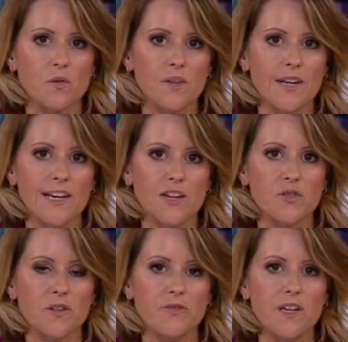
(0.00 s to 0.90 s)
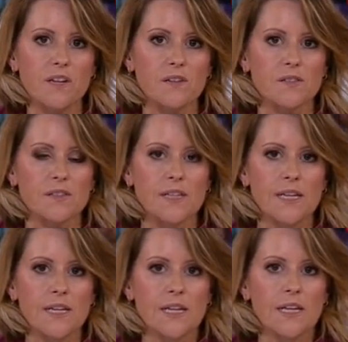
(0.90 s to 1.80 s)
on electric vehicles.
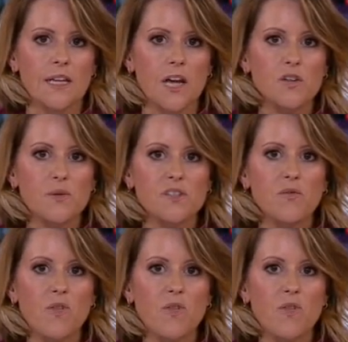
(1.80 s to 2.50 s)
Under its